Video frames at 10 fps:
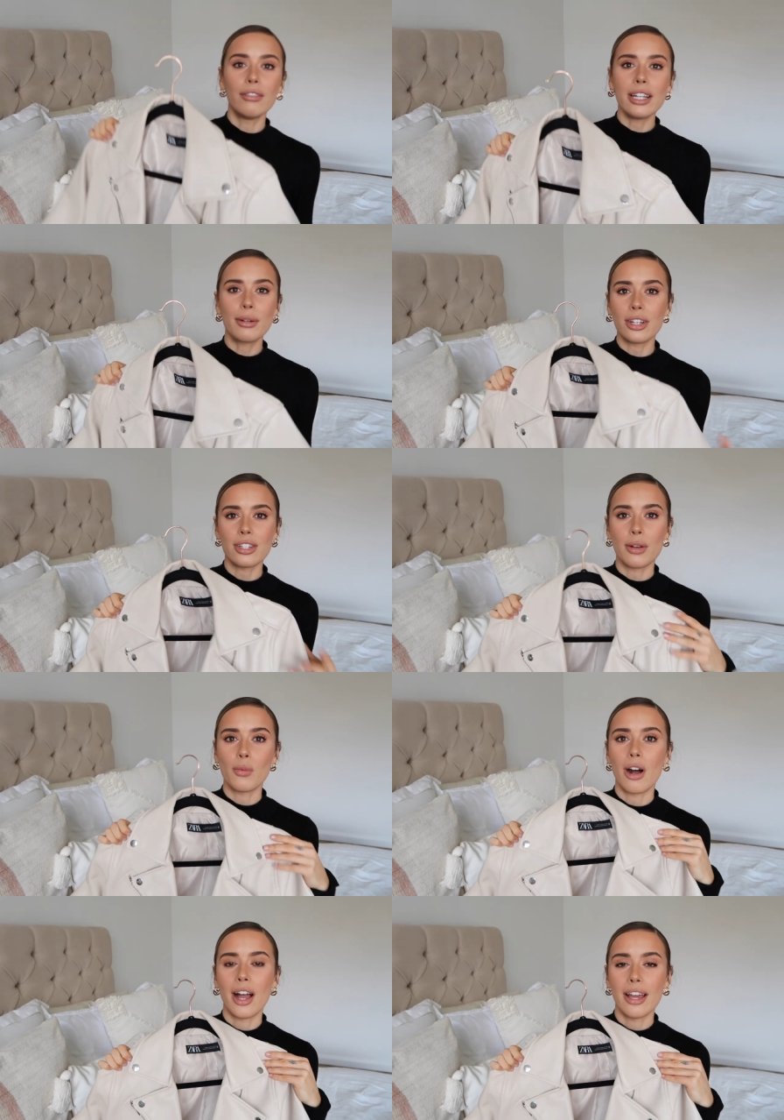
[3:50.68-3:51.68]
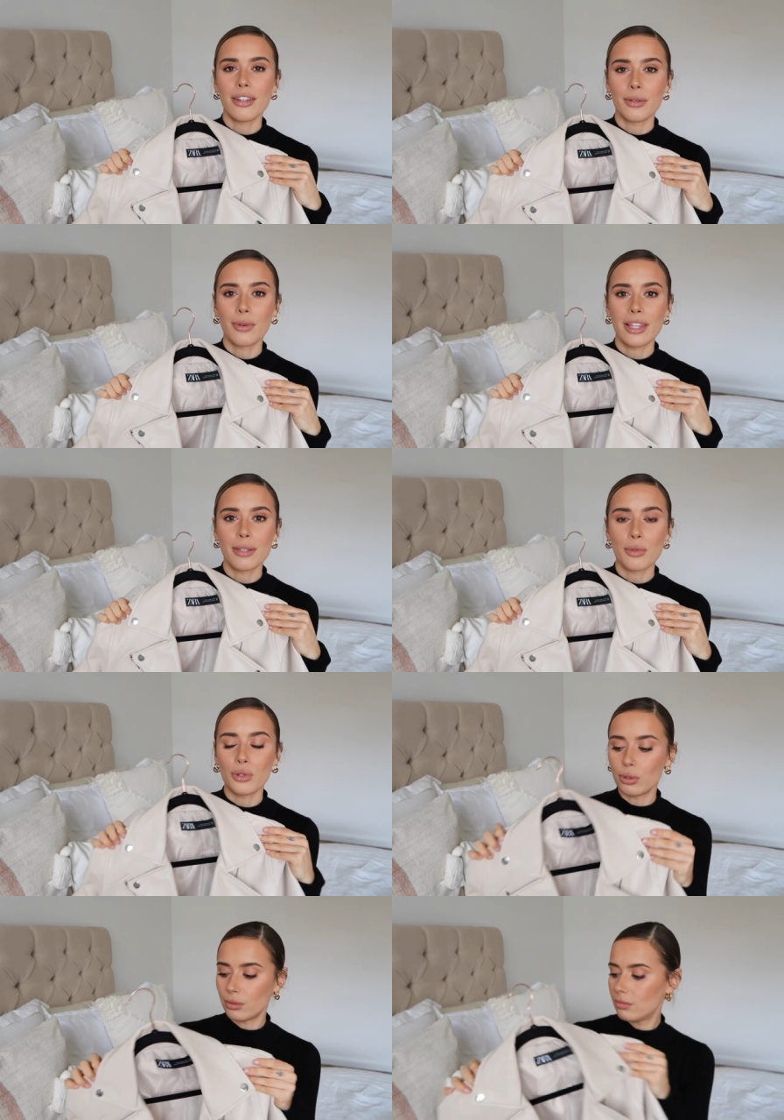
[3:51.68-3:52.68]
I'm really questioning why I don't wear this
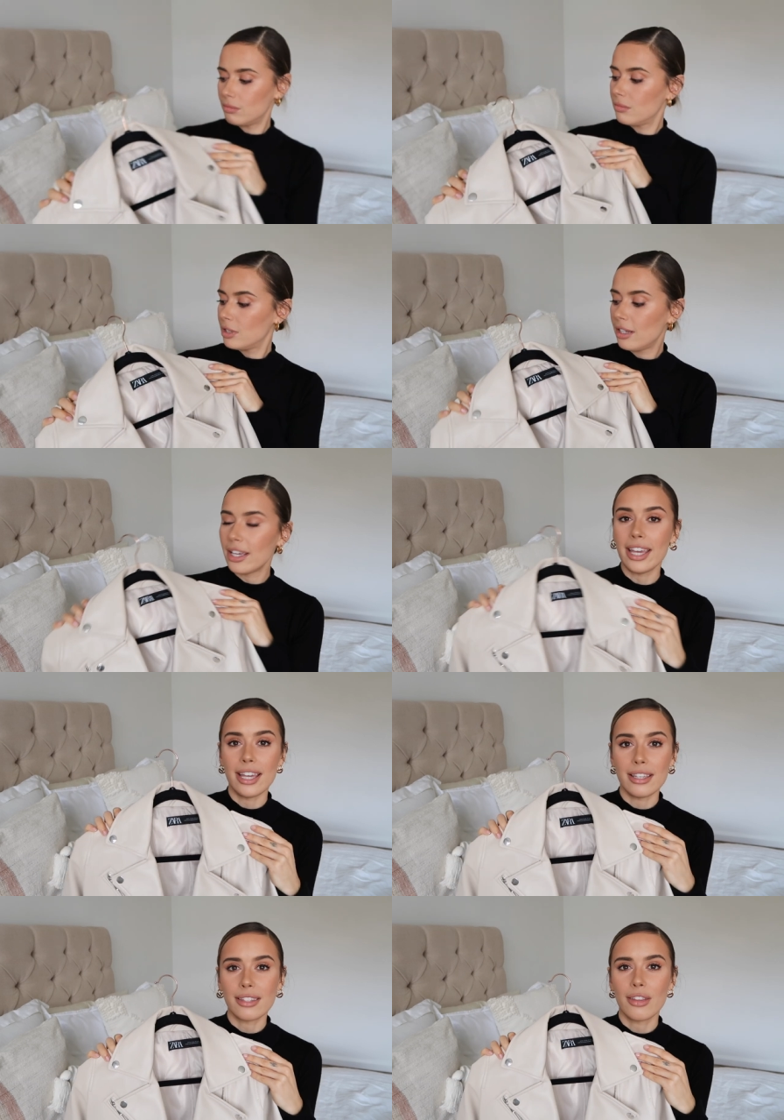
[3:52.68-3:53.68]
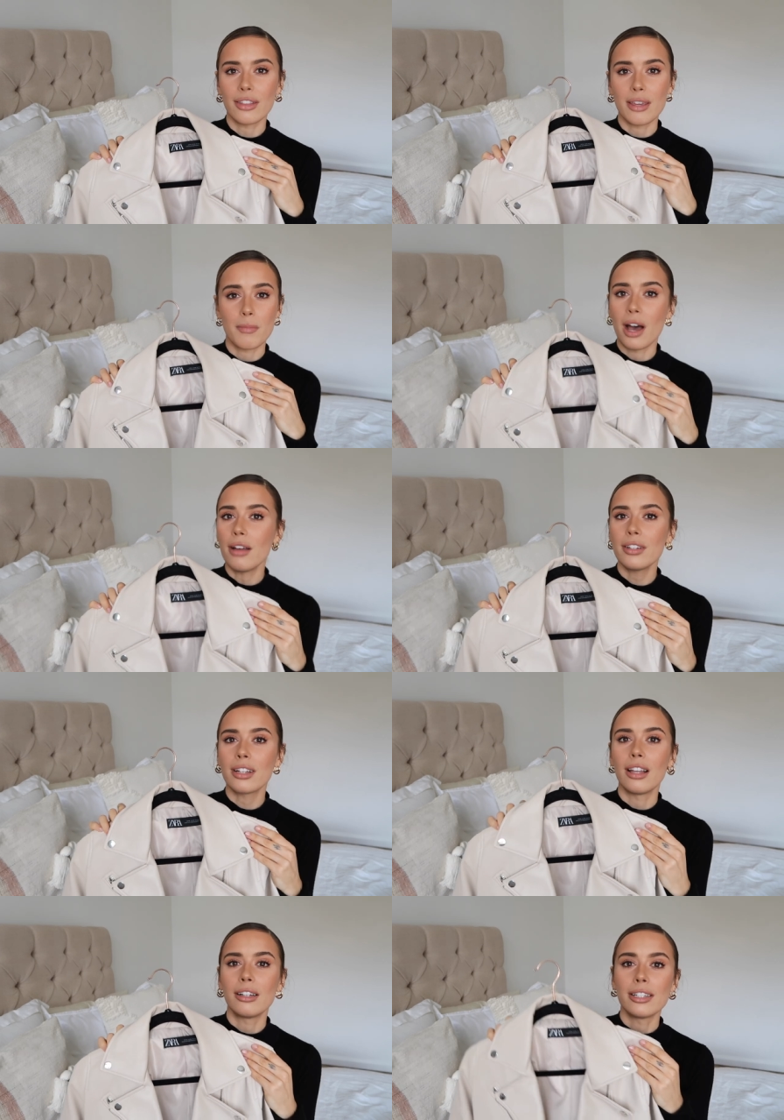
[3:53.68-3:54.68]
more it is the
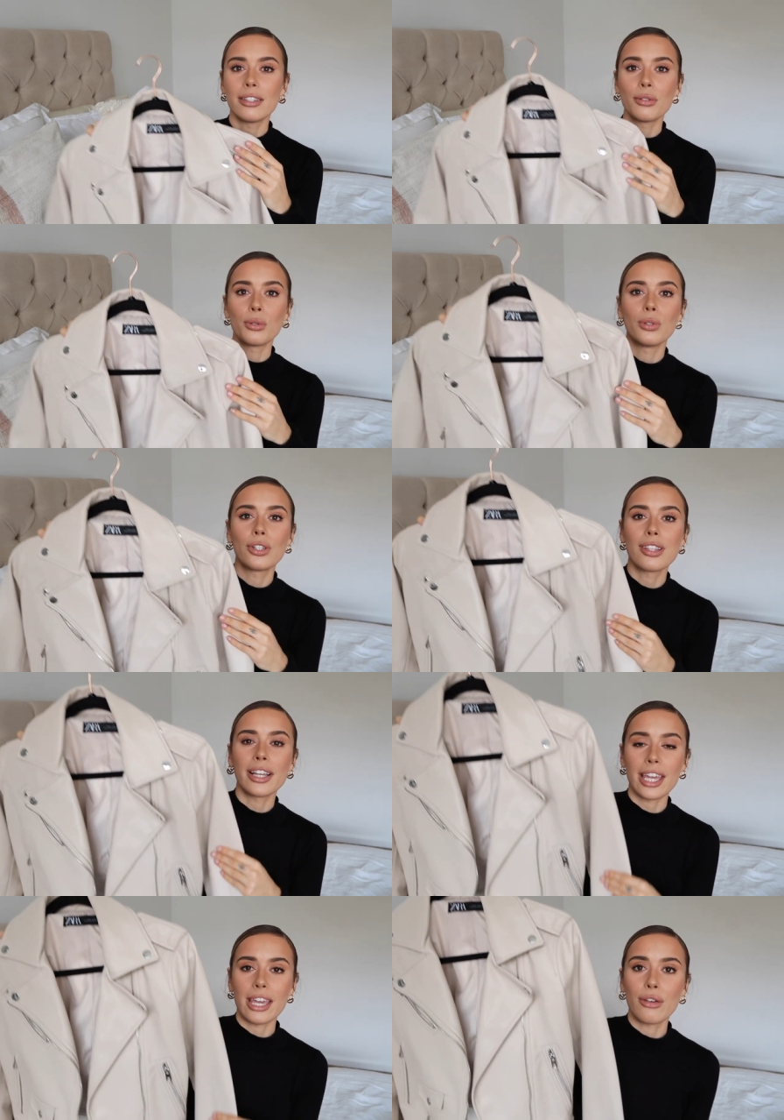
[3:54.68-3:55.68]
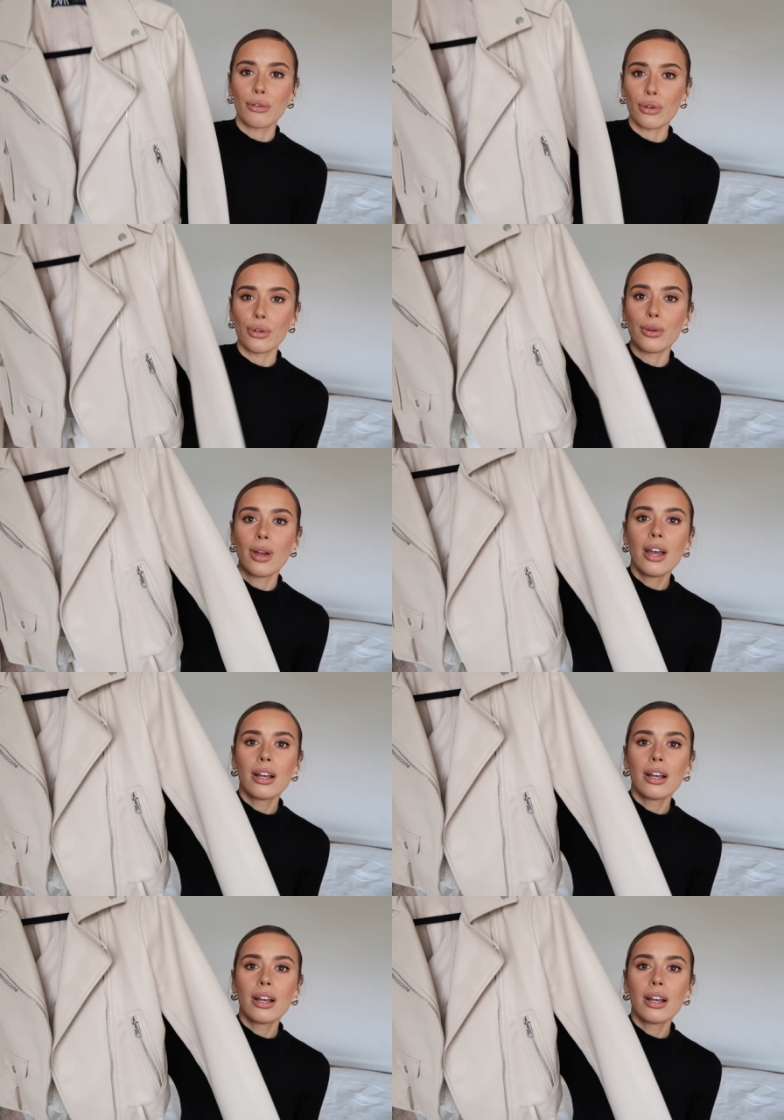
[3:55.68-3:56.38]
perfect color it's this gorgeous like e crew